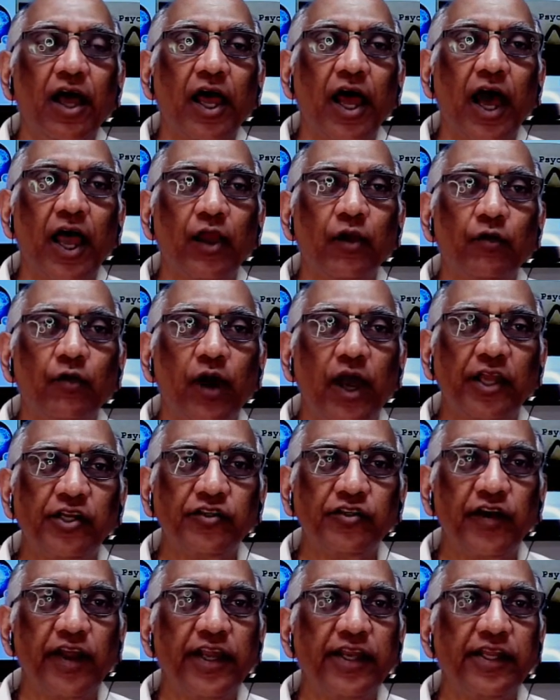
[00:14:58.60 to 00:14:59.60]
I, I
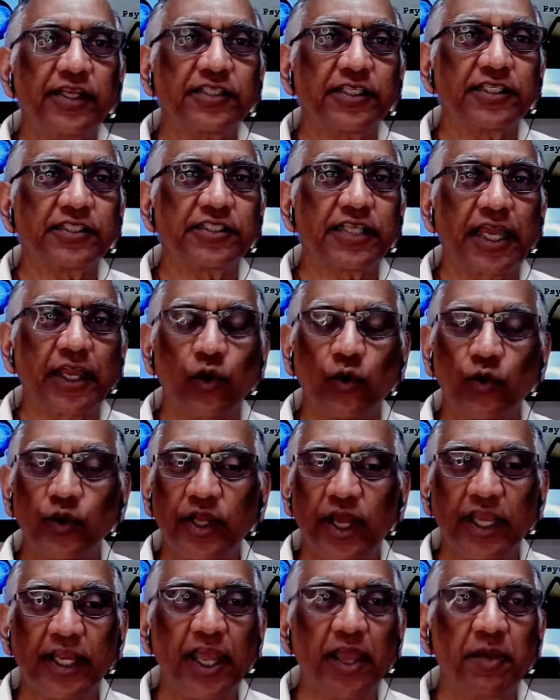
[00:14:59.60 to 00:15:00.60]
trained as a
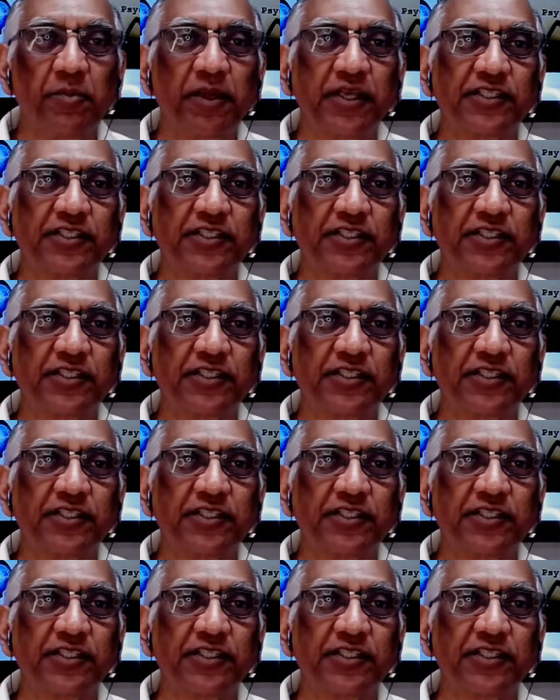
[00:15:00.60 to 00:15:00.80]
psychodynamic